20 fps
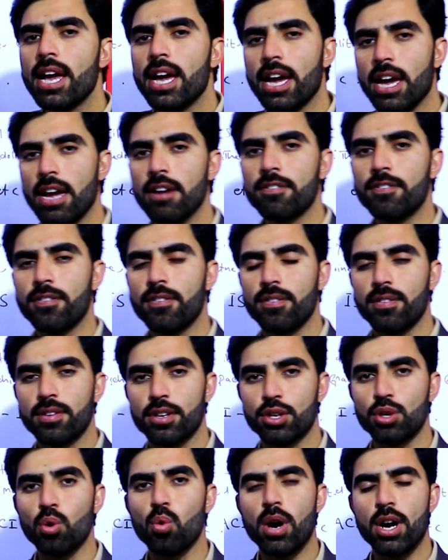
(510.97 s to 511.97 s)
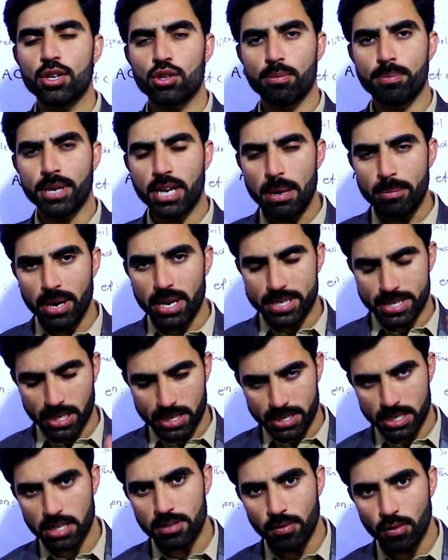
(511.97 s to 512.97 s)
If you want to become a
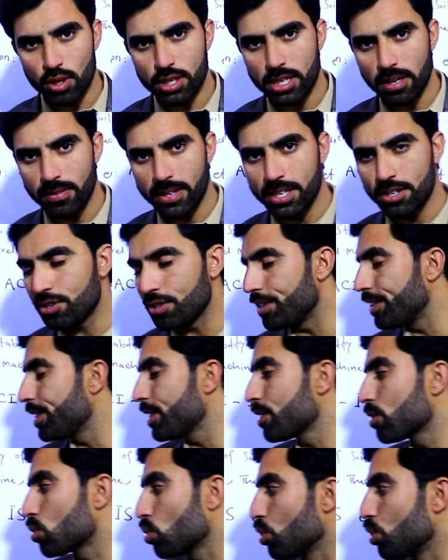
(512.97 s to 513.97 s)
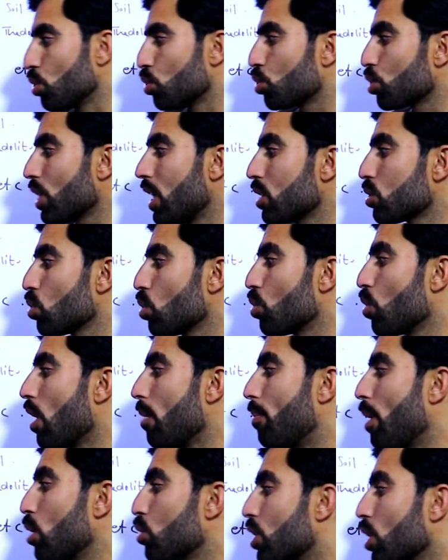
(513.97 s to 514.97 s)
successful civil engineer, so you should also know
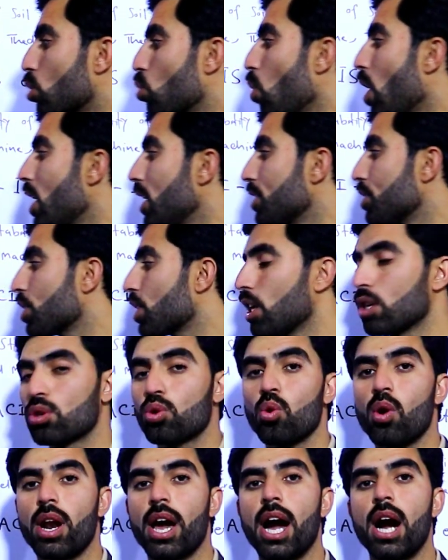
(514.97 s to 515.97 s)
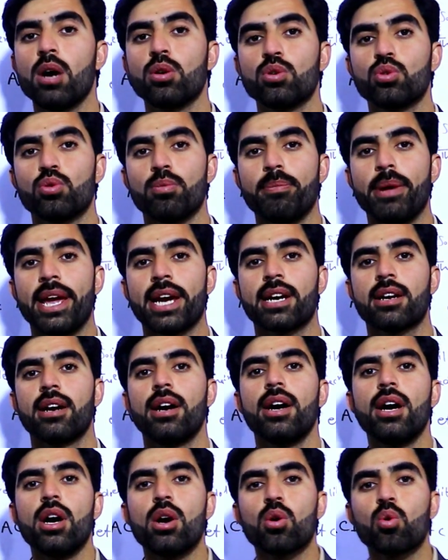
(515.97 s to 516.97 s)
about the quality control, how to make
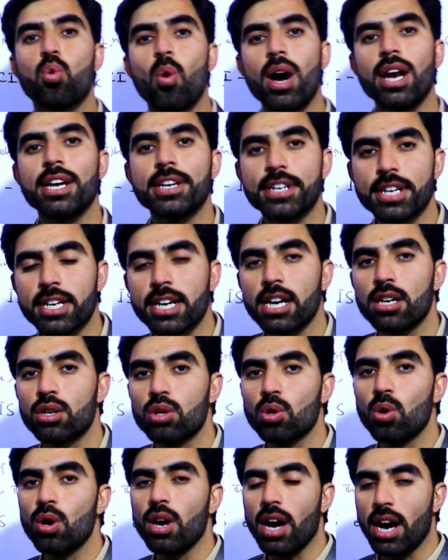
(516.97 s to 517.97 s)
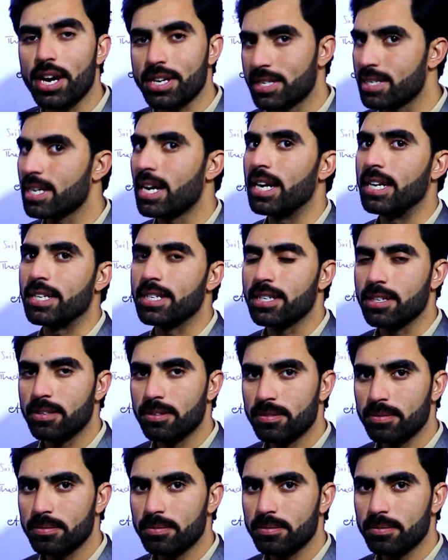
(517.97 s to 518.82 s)
quality control on site.